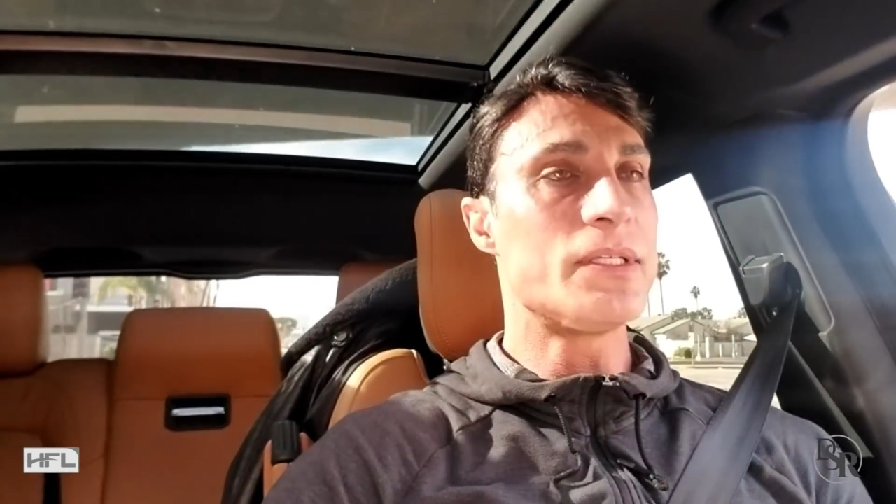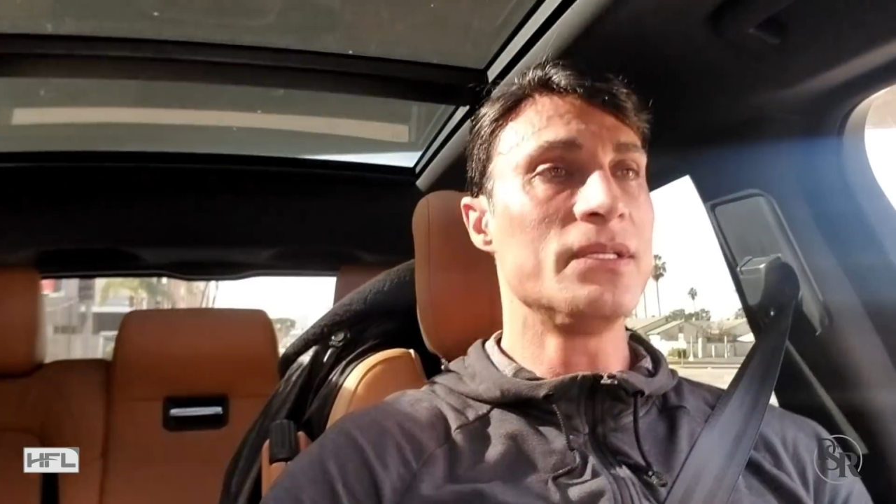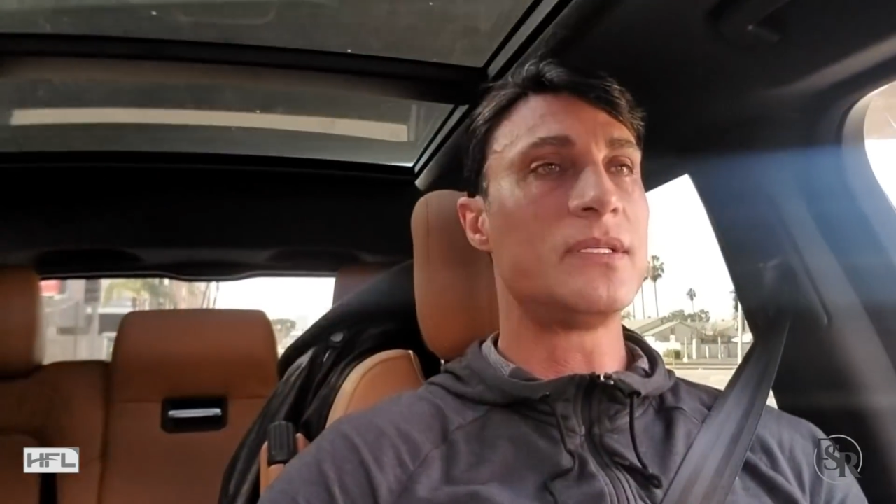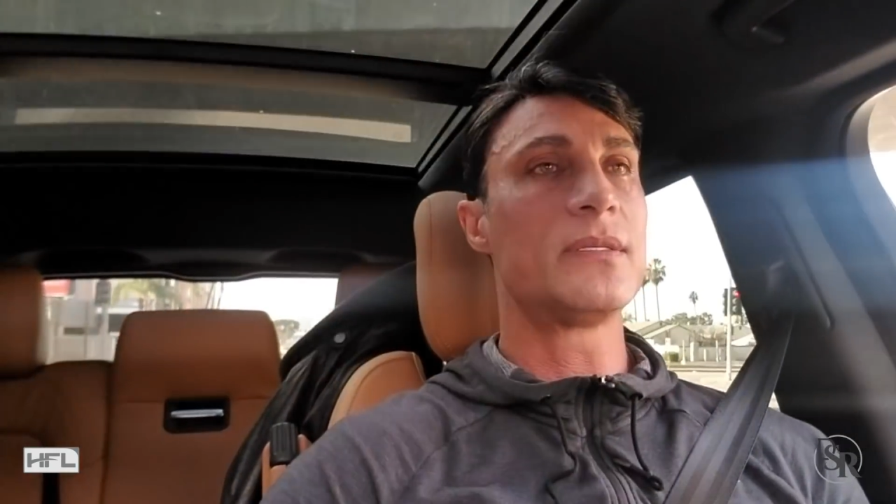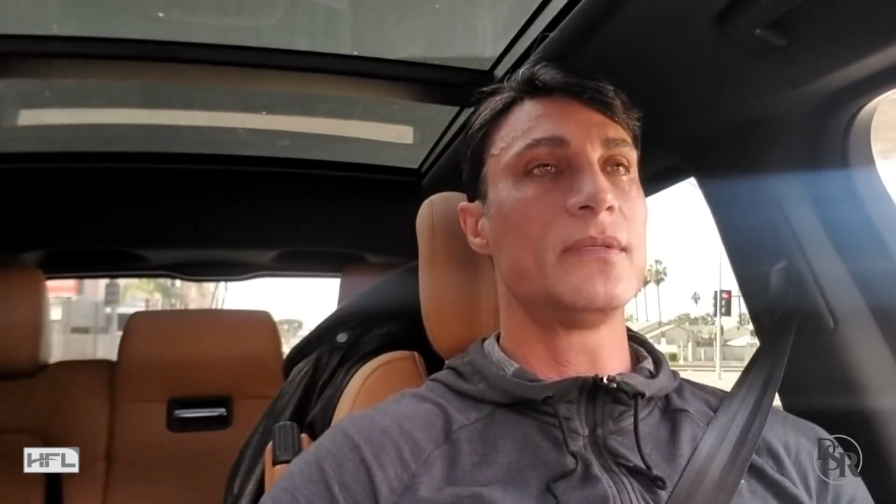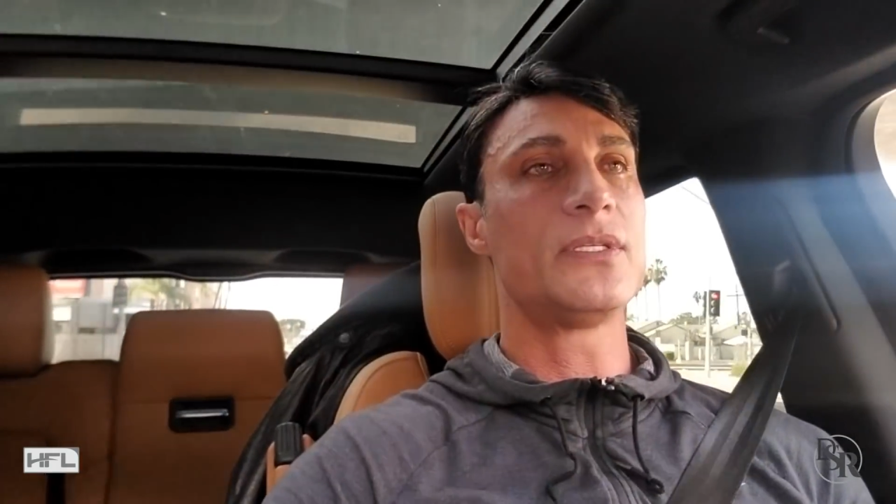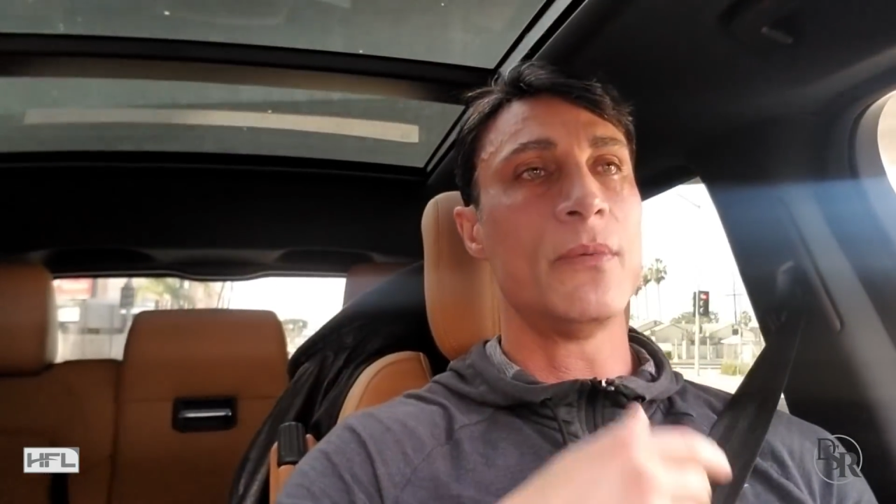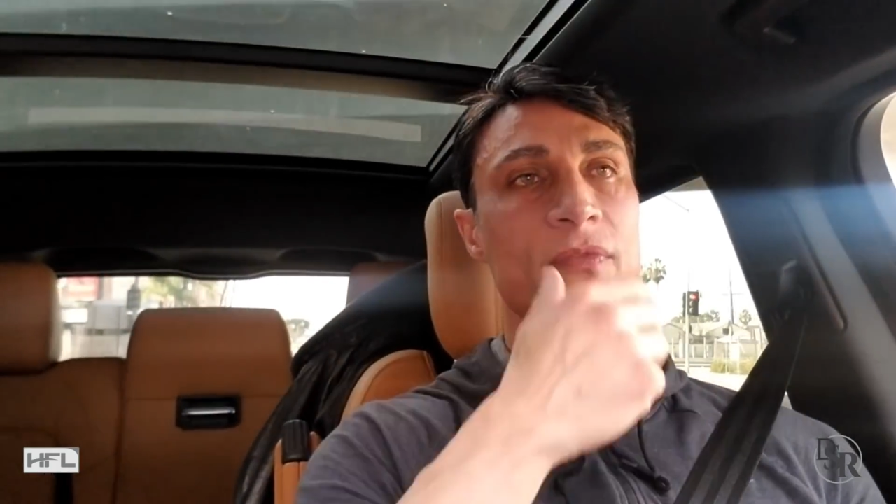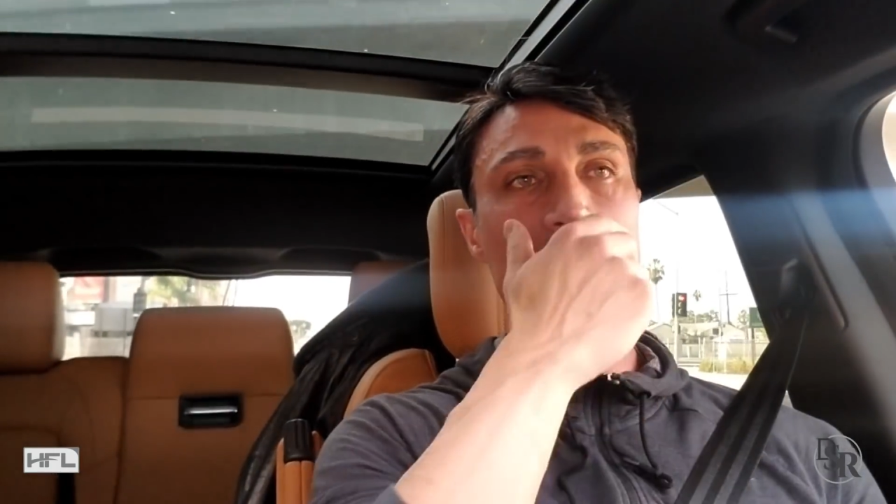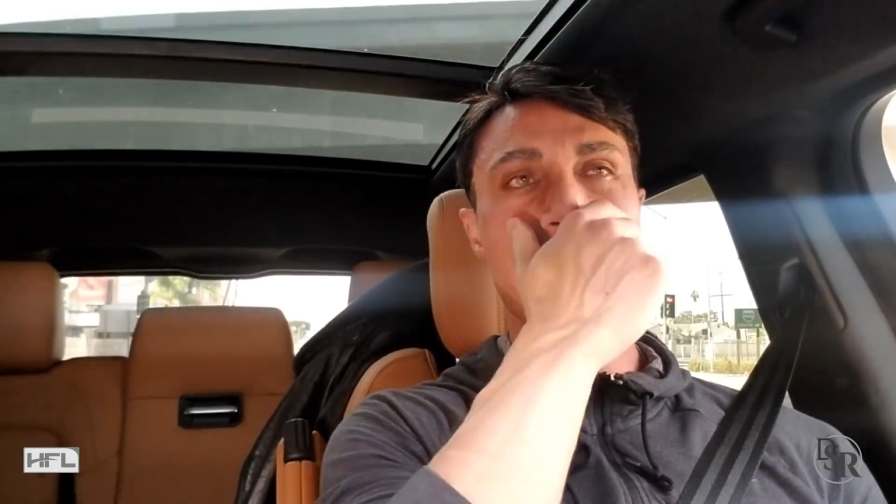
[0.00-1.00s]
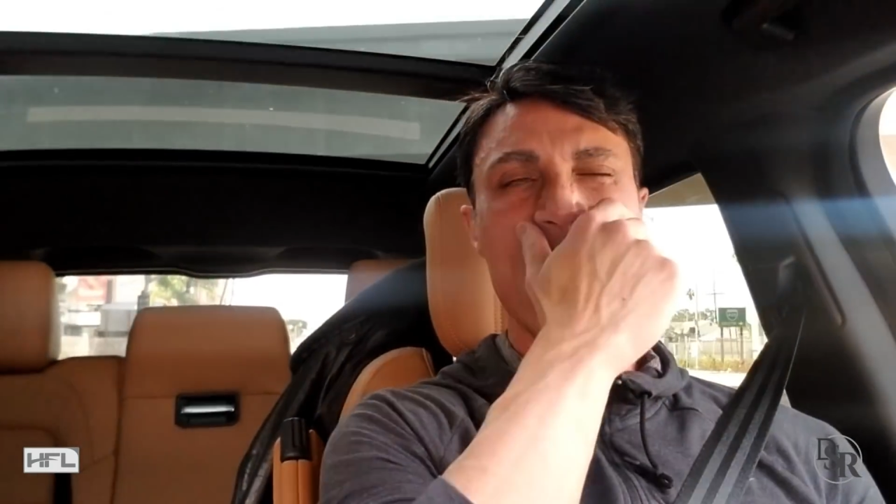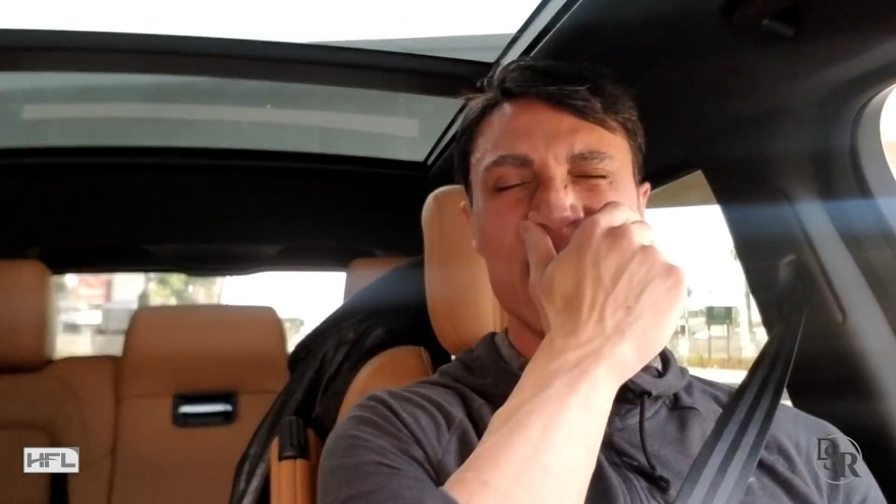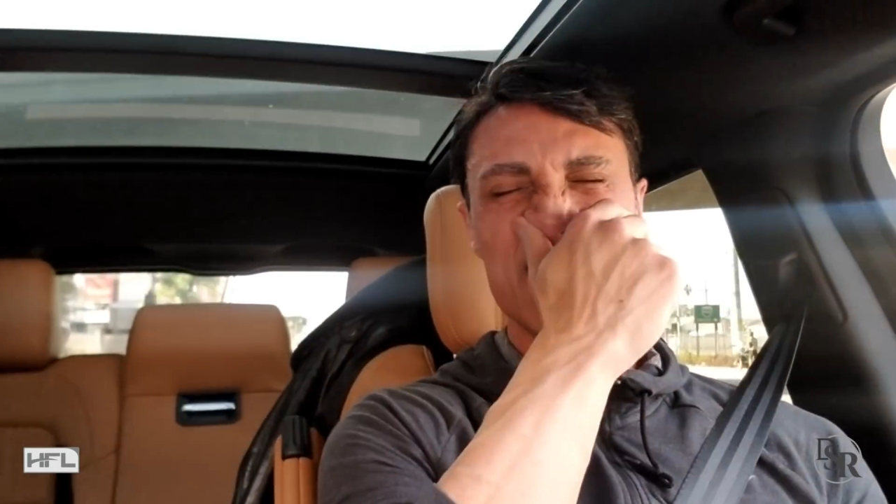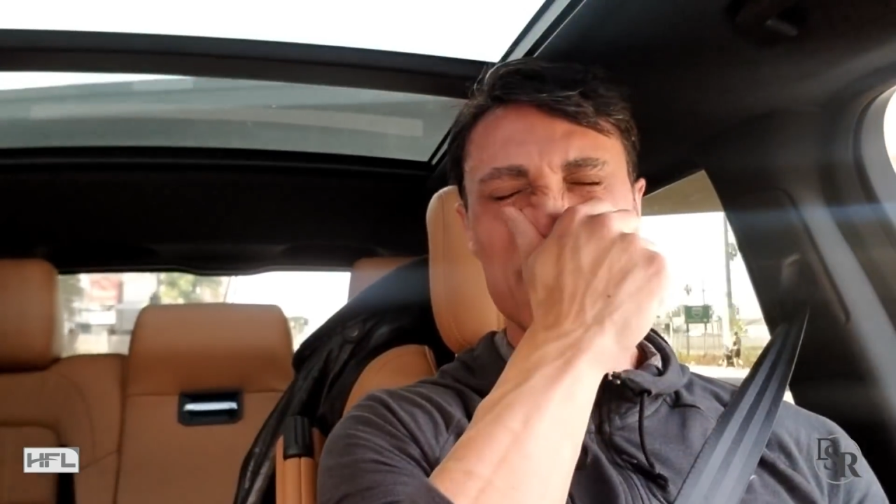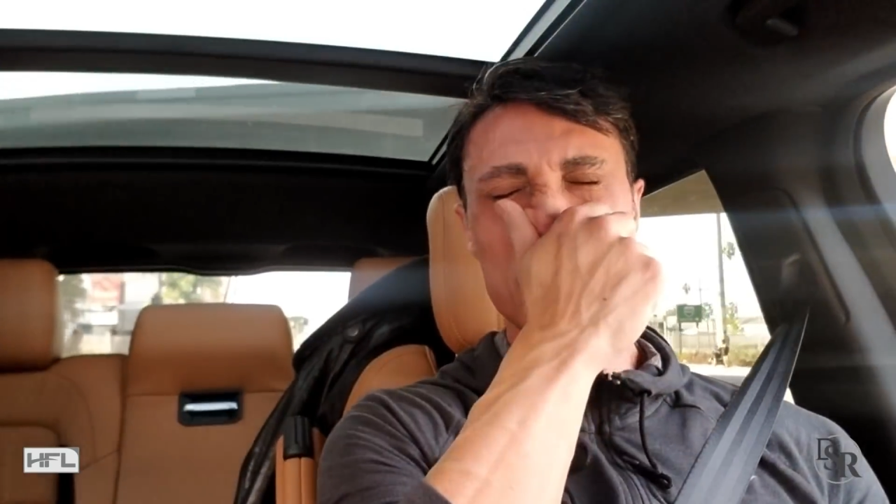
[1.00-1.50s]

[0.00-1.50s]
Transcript: since some of you guys